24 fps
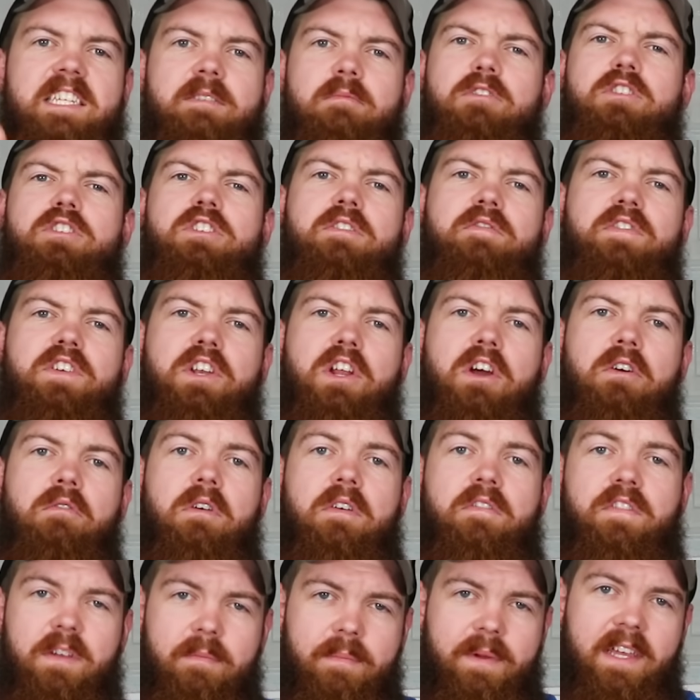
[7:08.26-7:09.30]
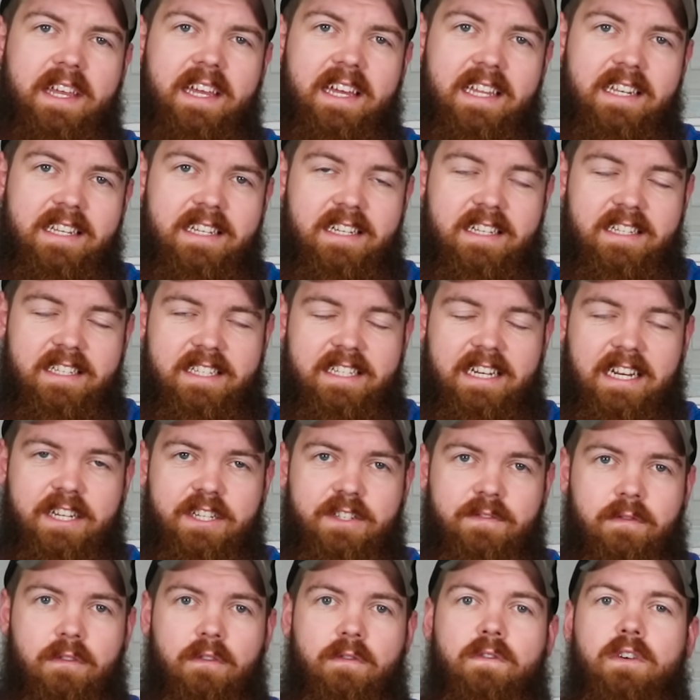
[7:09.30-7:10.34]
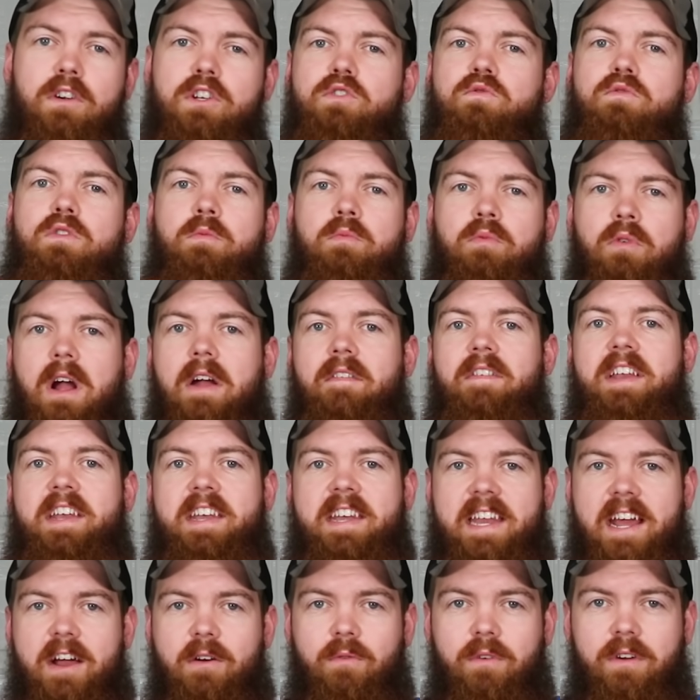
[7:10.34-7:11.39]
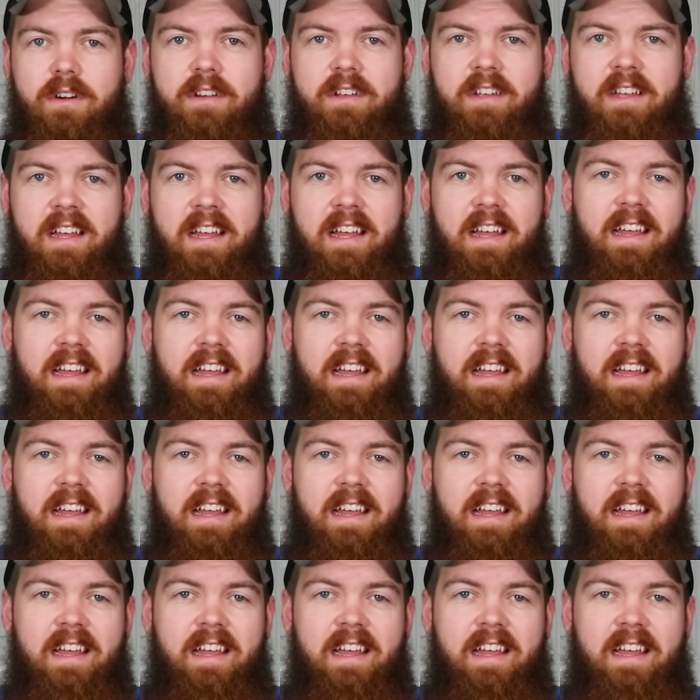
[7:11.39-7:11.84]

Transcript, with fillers: As most of you know, a V P N stands for Virtual Private Network.